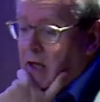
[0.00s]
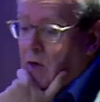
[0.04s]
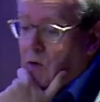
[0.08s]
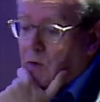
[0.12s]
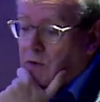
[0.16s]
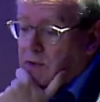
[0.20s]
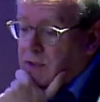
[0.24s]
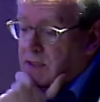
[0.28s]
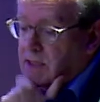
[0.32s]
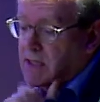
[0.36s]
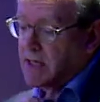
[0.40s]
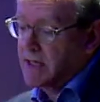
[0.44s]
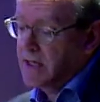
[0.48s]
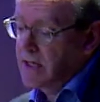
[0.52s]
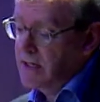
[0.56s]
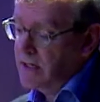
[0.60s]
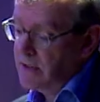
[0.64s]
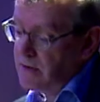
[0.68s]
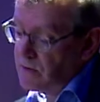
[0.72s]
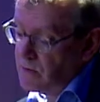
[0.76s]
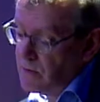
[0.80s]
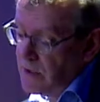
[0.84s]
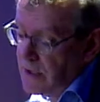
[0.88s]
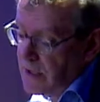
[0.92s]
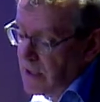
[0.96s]
Or to say it
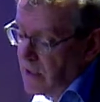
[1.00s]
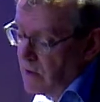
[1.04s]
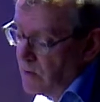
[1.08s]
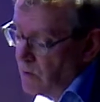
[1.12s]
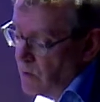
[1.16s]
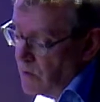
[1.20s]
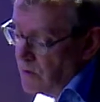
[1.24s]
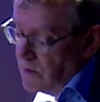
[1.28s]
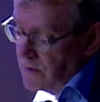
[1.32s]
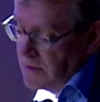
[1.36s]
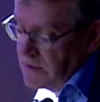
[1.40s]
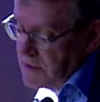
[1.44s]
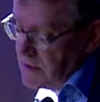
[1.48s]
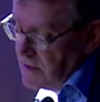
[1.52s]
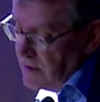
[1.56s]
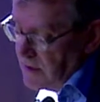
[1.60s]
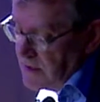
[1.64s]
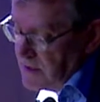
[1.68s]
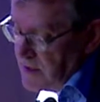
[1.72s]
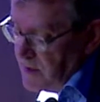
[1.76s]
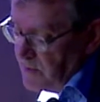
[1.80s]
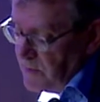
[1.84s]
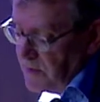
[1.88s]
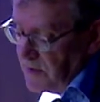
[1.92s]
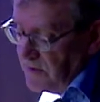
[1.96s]
another way, our world is not
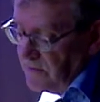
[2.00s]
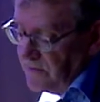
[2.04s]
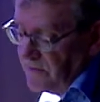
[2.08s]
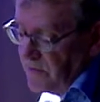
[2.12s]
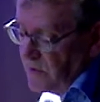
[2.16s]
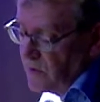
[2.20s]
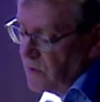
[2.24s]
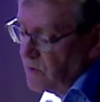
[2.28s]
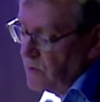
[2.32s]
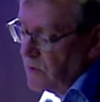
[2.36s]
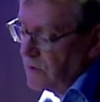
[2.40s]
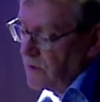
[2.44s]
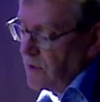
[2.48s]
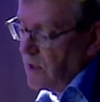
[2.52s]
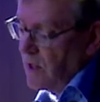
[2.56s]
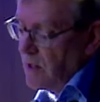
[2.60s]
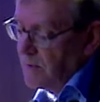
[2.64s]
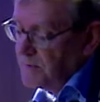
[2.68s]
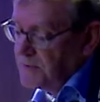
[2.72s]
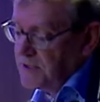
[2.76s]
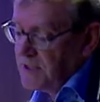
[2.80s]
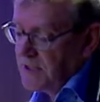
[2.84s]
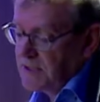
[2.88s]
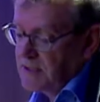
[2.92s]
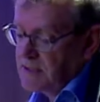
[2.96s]
simply filled with
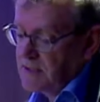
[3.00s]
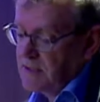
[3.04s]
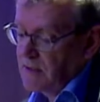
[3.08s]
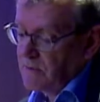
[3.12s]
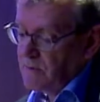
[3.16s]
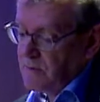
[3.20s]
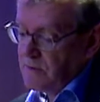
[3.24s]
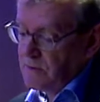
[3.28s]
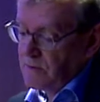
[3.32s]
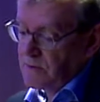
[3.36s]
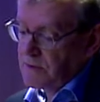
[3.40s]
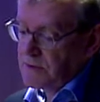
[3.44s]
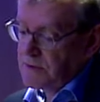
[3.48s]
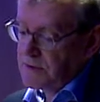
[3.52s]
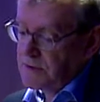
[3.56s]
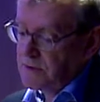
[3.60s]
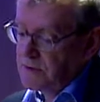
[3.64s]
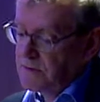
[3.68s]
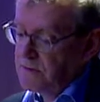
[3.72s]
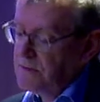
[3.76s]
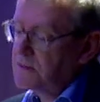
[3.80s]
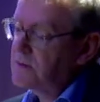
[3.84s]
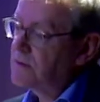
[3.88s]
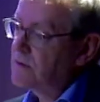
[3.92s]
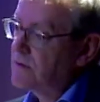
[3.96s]
objects that we would
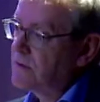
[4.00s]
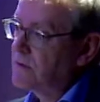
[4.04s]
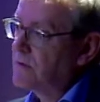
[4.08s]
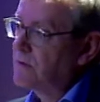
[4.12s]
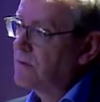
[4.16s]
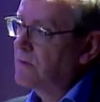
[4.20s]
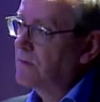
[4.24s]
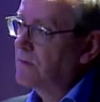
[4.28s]
choose to